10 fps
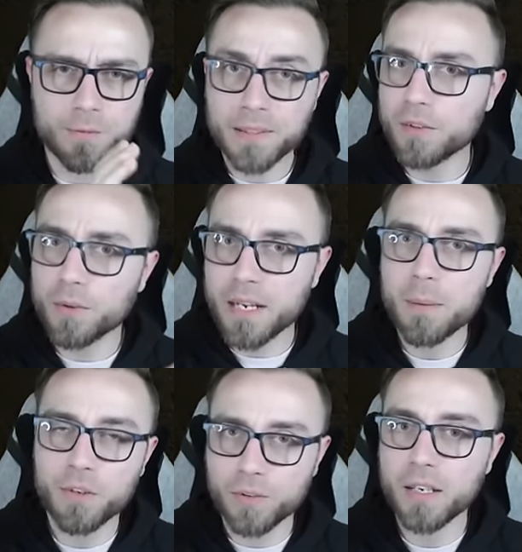physical
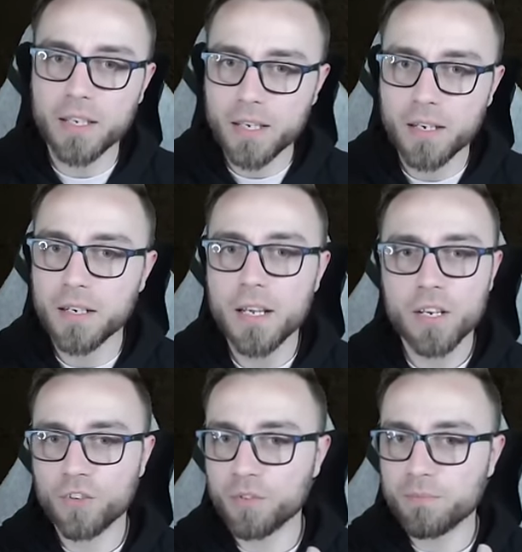damage lucky hit
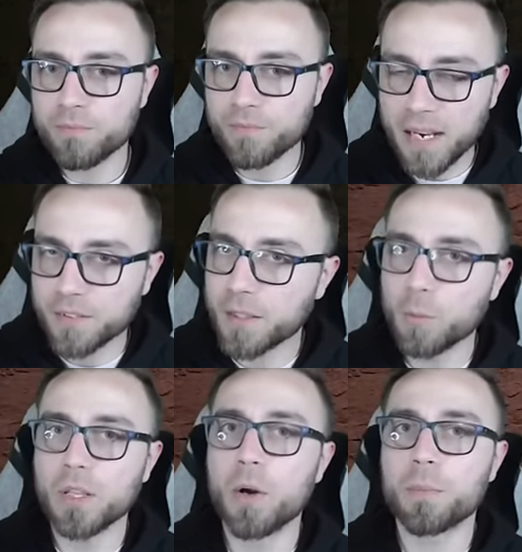just vastly will